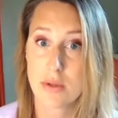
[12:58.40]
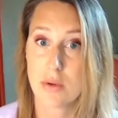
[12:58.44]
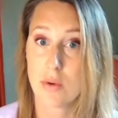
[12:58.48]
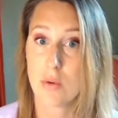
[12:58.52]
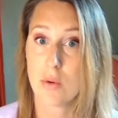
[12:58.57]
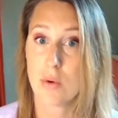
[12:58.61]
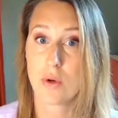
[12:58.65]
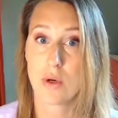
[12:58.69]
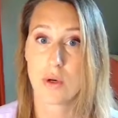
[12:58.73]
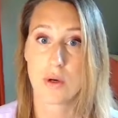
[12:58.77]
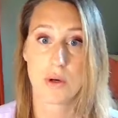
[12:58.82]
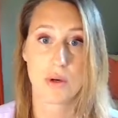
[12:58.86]

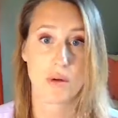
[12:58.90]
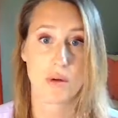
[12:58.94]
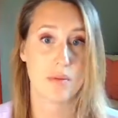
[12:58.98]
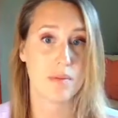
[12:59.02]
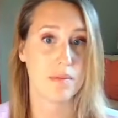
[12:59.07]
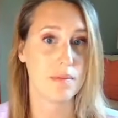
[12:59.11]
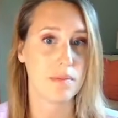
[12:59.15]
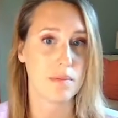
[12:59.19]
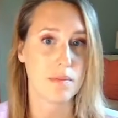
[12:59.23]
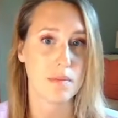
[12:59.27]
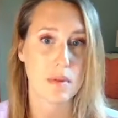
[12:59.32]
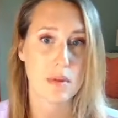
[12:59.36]
or
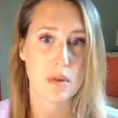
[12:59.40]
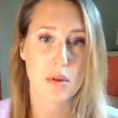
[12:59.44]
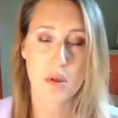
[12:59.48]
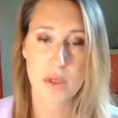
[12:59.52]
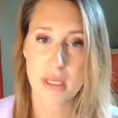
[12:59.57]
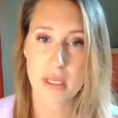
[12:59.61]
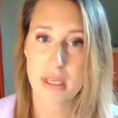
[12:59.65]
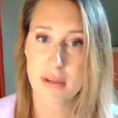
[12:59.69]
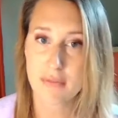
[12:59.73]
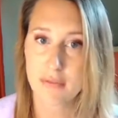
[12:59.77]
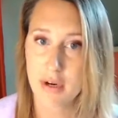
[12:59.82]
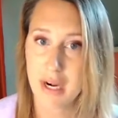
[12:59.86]

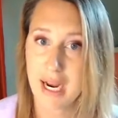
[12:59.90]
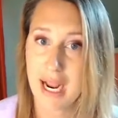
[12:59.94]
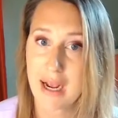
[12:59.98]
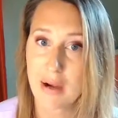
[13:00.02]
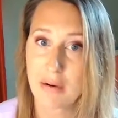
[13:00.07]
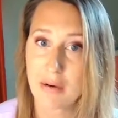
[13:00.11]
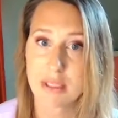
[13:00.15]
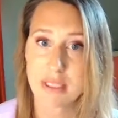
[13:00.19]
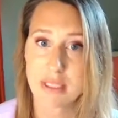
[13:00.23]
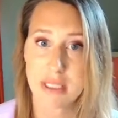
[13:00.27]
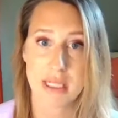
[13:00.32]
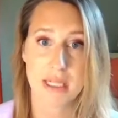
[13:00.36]
looking for
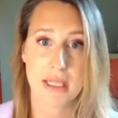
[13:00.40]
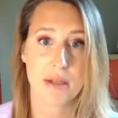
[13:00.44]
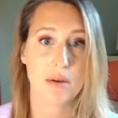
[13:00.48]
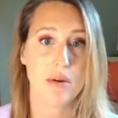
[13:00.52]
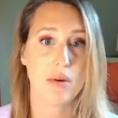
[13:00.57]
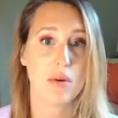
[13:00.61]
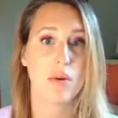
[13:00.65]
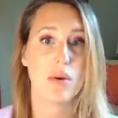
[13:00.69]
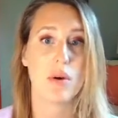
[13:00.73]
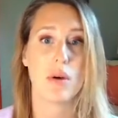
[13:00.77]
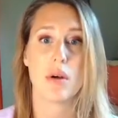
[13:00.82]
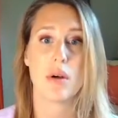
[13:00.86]
housing
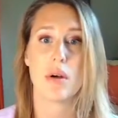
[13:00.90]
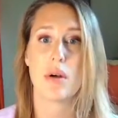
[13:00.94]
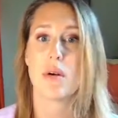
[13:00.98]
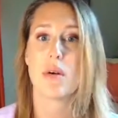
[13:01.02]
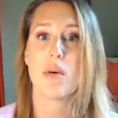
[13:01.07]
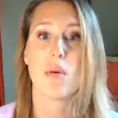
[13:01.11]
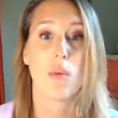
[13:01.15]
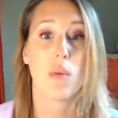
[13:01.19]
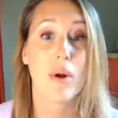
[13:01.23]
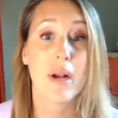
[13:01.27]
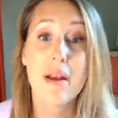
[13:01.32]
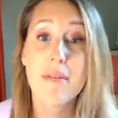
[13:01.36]
or
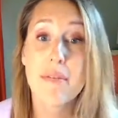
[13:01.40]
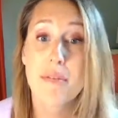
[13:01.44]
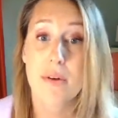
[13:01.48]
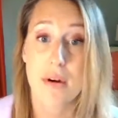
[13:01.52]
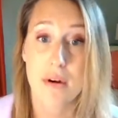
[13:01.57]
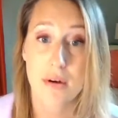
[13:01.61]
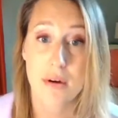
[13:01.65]
whatever